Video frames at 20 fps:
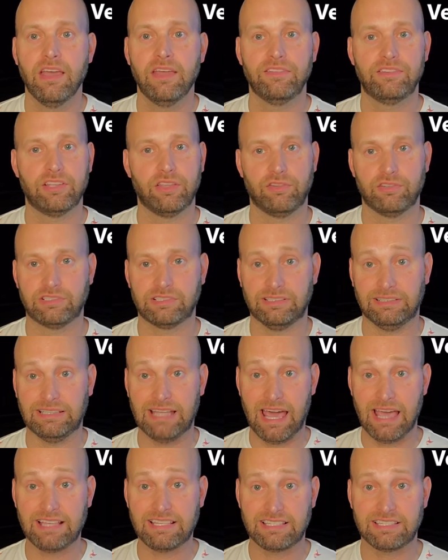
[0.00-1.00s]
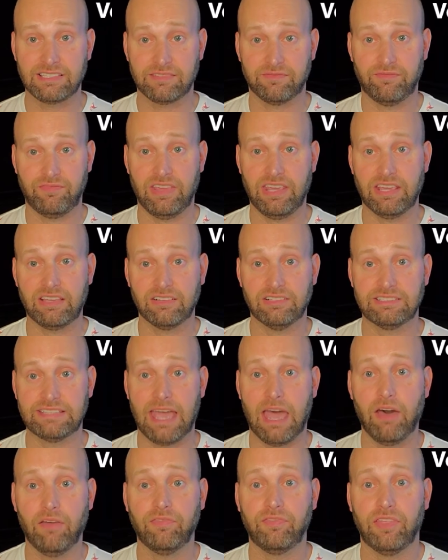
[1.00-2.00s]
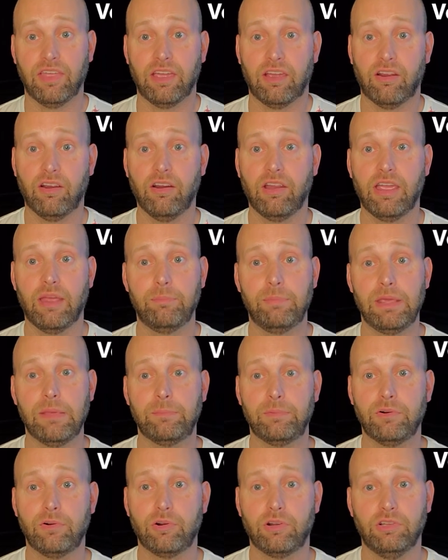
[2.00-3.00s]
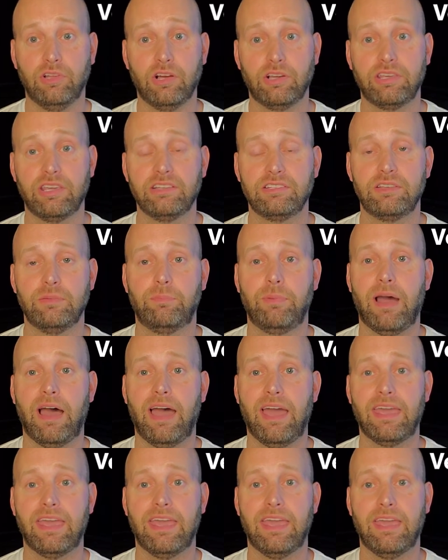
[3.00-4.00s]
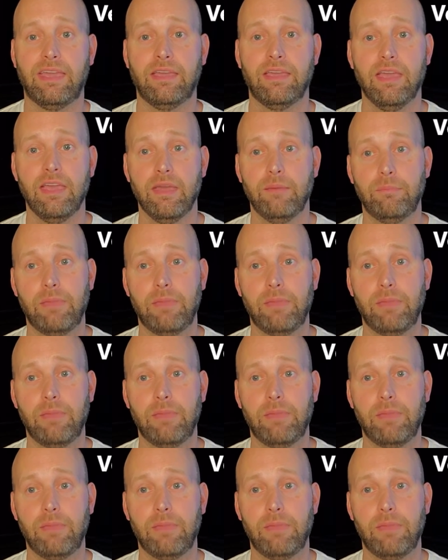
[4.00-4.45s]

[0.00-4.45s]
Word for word: So there's less vehicles out there and people who are looking to buy a,